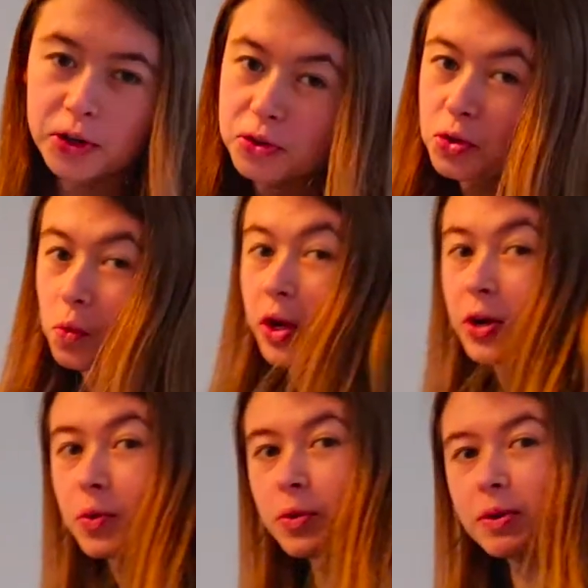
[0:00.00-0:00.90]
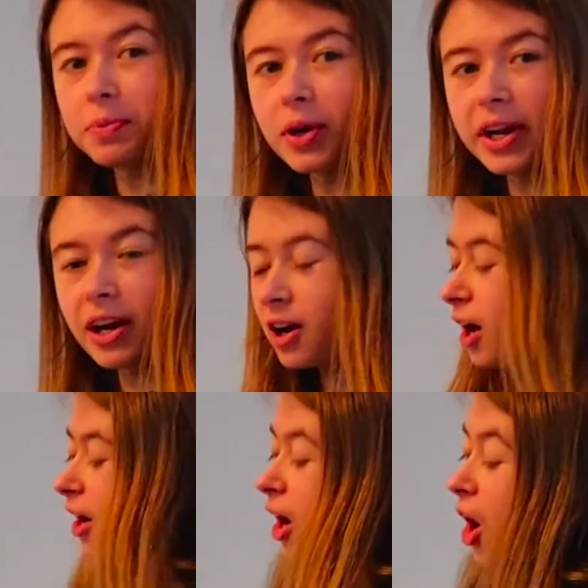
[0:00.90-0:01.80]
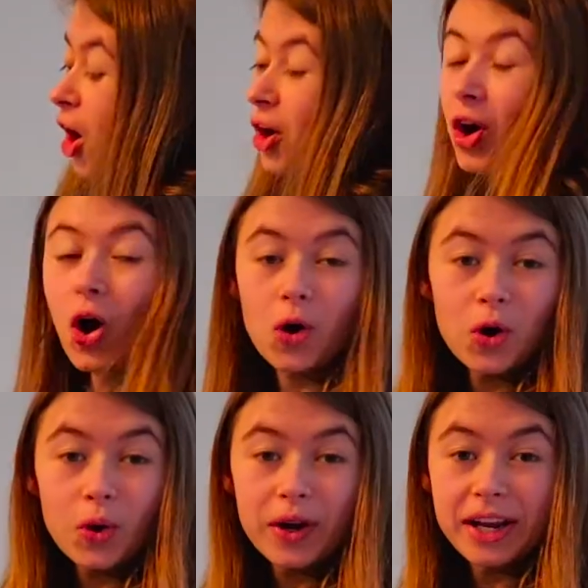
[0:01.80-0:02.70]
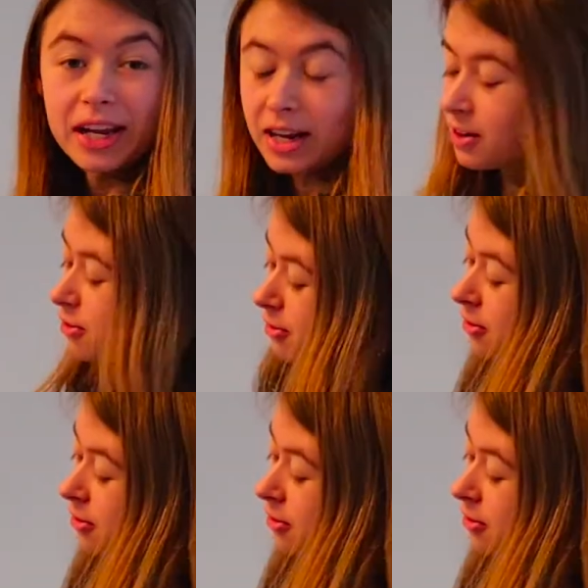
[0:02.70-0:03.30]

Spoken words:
So we will be putting on Coco and Eve